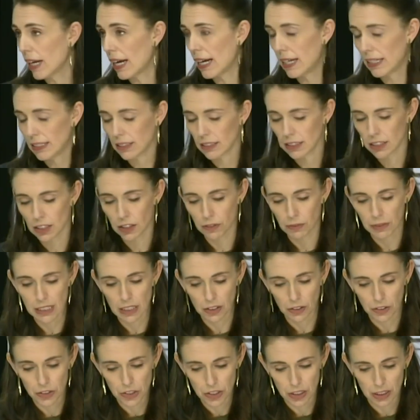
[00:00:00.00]
and the
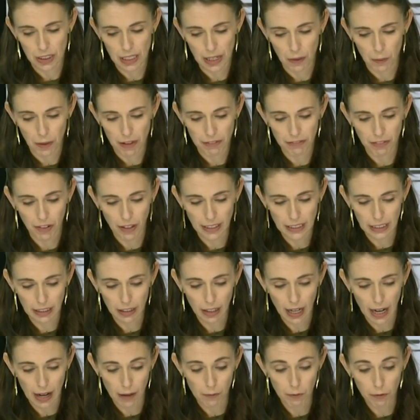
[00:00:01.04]
resolution that we're
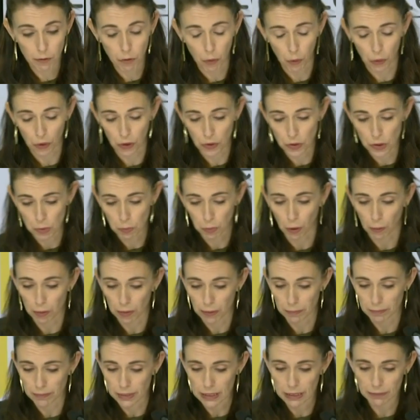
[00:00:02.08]
finding for those
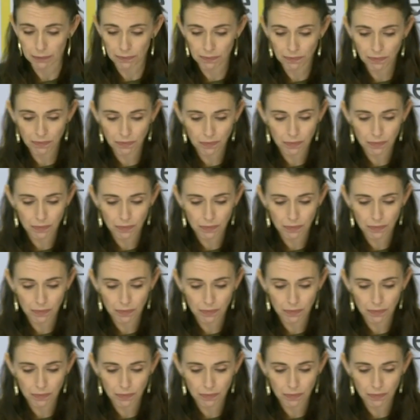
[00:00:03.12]
problems.